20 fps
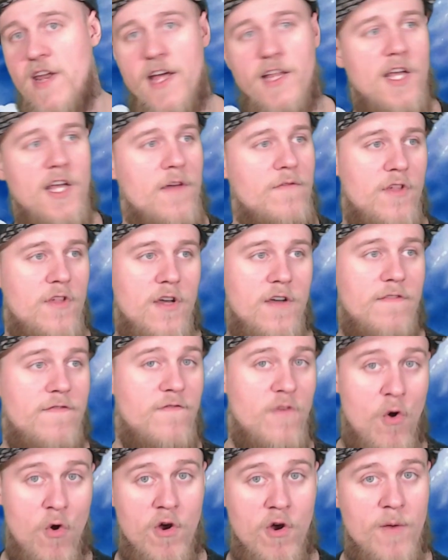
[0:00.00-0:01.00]
I love the
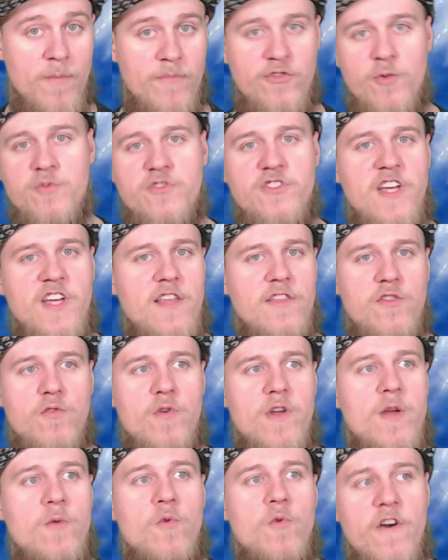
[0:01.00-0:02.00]
form. Super Saiyan
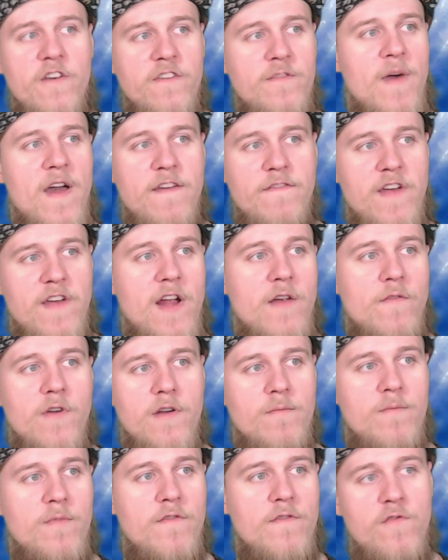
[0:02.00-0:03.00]
3 was my
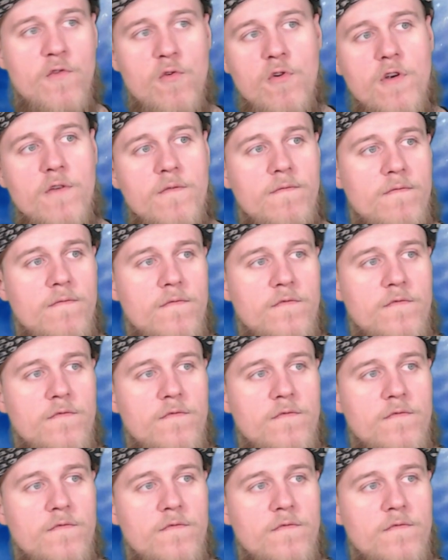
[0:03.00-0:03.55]
favorite before